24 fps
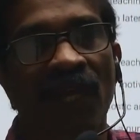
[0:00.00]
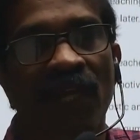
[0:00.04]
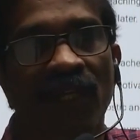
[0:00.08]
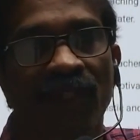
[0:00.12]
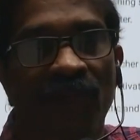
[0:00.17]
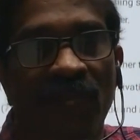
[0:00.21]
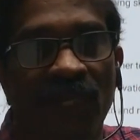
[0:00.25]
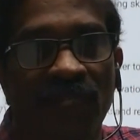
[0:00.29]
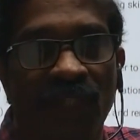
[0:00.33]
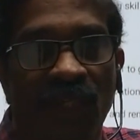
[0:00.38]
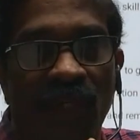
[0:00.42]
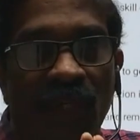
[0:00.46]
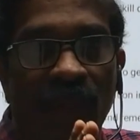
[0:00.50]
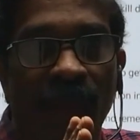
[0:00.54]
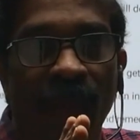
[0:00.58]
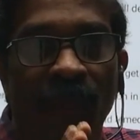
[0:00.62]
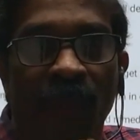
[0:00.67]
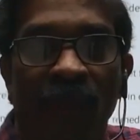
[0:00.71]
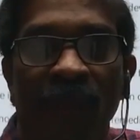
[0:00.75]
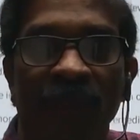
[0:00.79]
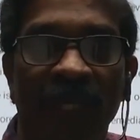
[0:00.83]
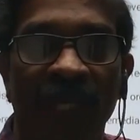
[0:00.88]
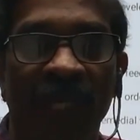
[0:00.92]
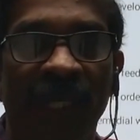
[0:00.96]
so as to
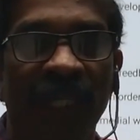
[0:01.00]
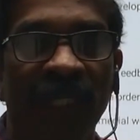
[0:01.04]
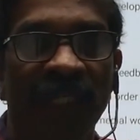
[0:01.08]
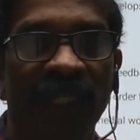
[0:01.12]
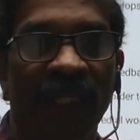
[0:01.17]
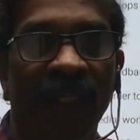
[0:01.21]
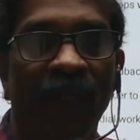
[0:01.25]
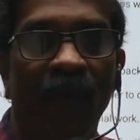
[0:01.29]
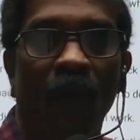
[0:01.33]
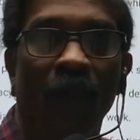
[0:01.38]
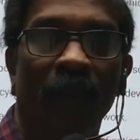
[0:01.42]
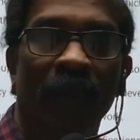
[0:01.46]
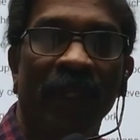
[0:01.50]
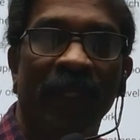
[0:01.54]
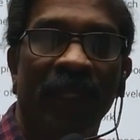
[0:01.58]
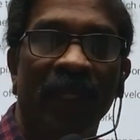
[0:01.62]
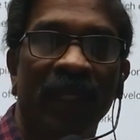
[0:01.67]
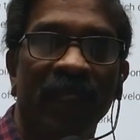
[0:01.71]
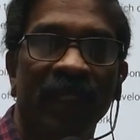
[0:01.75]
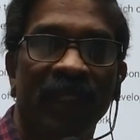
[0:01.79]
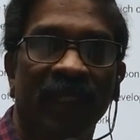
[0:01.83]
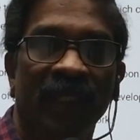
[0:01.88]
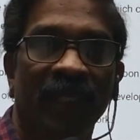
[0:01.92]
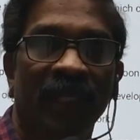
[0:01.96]
improve their teaching
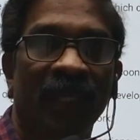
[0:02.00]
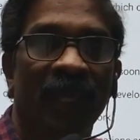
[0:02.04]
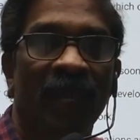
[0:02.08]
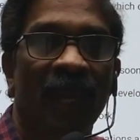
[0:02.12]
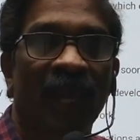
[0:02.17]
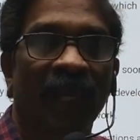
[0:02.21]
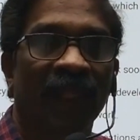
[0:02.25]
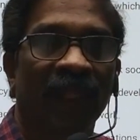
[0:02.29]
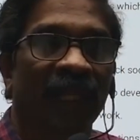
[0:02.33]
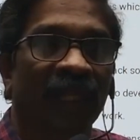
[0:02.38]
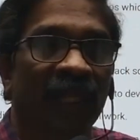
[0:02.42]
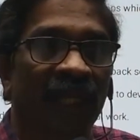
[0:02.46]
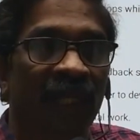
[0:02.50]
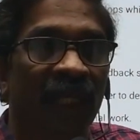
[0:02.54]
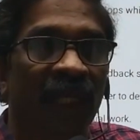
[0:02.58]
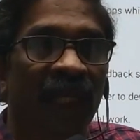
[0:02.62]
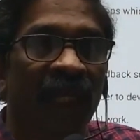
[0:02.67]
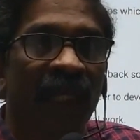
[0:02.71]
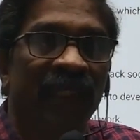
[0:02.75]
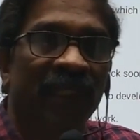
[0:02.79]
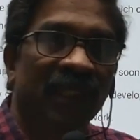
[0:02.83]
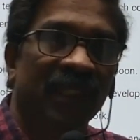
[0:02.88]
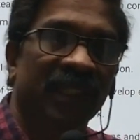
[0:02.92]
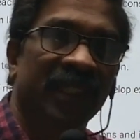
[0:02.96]
competency, that
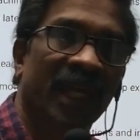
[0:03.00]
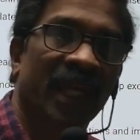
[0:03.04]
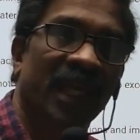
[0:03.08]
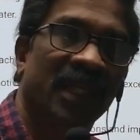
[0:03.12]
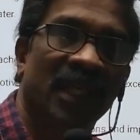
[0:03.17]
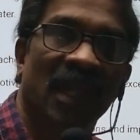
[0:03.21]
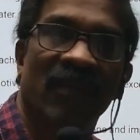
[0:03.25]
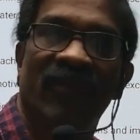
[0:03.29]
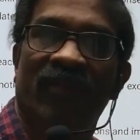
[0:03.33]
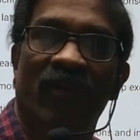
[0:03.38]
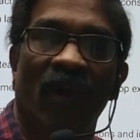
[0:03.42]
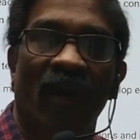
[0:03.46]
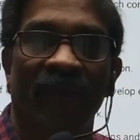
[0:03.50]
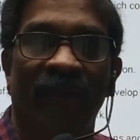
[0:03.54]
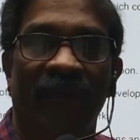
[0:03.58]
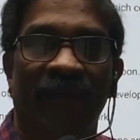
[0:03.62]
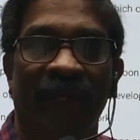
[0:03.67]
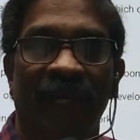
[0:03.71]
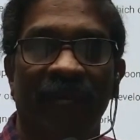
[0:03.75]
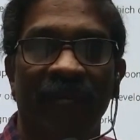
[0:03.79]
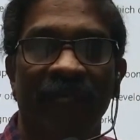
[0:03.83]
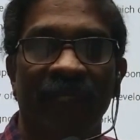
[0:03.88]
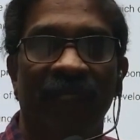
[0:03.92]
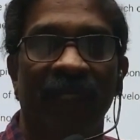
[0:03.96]
increases their
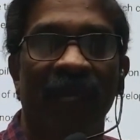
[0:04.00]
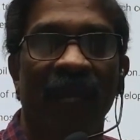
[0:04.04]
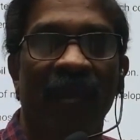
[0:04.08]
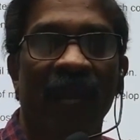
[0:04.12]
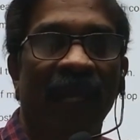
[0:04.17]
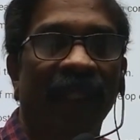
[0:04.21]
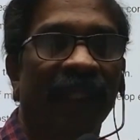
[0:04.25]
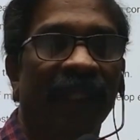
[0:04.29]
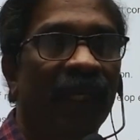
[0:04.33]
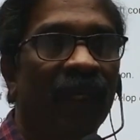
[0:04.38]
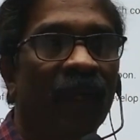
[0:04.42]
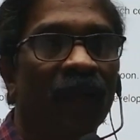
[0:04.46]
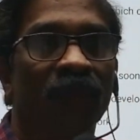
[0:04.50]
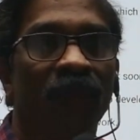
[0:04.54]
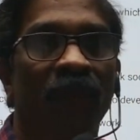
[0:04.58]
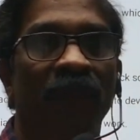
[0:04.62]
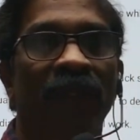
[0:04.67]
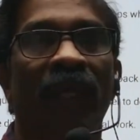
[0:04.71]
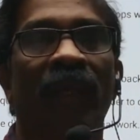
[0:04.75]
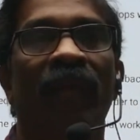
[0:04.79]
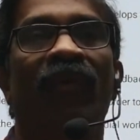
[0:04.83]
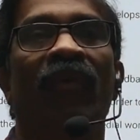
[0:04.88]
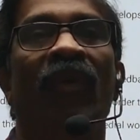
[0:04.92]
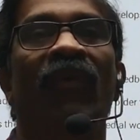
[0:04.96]
self-confidence, that also
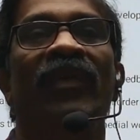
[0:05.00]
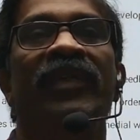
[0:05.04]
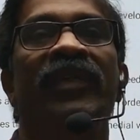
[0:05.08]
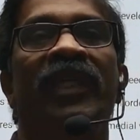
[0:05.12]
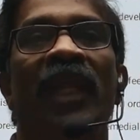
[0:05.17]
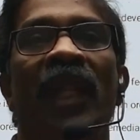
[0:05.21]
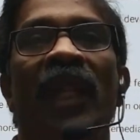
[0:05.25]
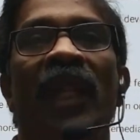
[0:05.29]
their professional